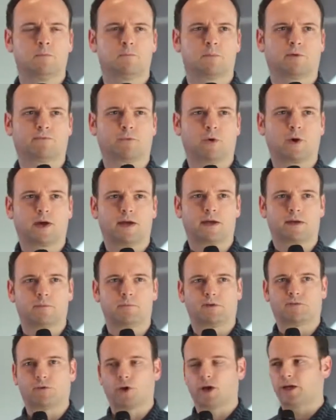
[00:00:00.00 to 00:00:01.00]
Before
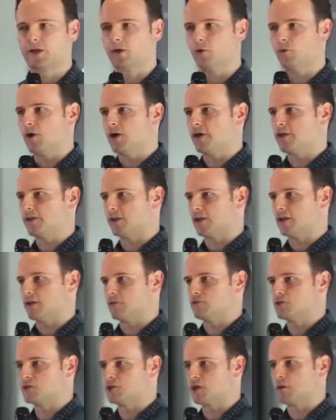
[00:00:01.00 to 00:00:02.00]
I go on and kind
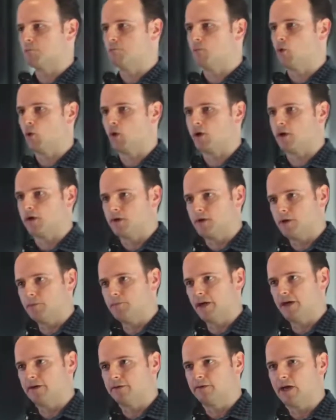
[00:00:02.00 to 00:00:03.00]
of share more
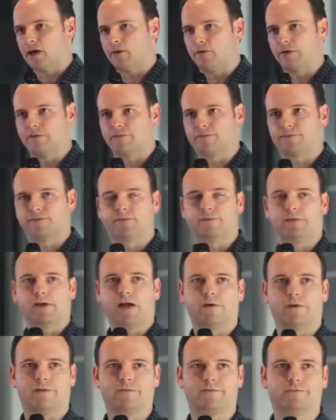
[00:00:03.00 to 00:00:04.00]
about how I've
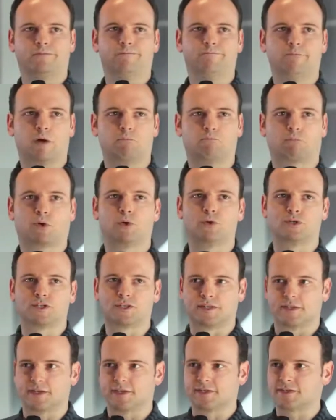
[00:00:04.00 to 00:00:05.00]

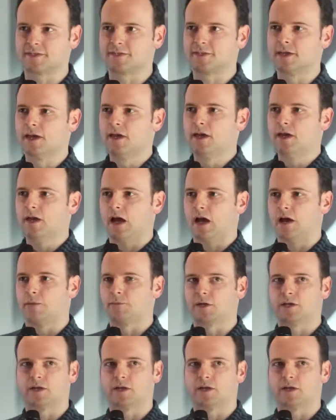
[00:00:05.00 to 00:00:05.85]
approached this, I'm